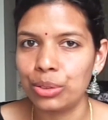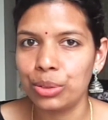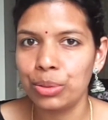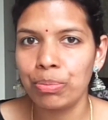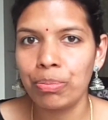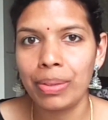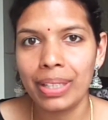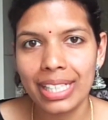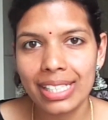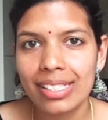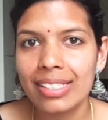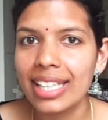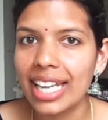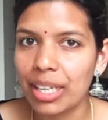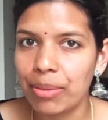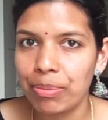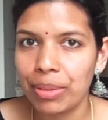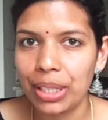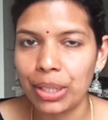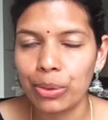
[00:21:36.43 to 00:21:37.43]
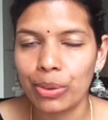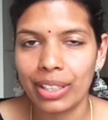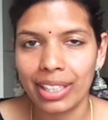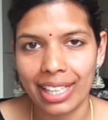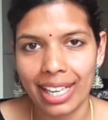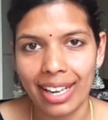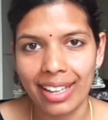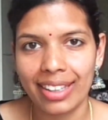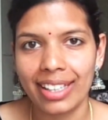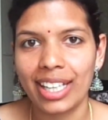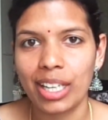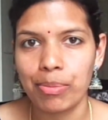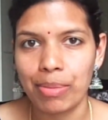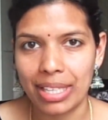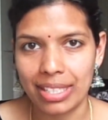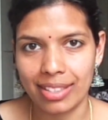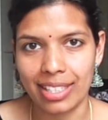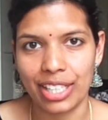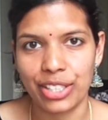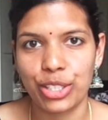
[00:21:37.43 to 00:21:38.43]
please let me know again in the comment
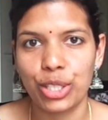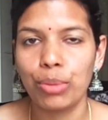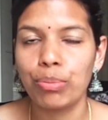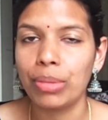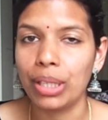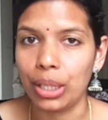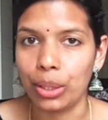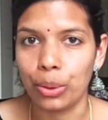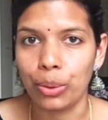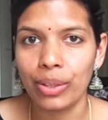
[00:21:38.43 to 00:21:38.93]
section below.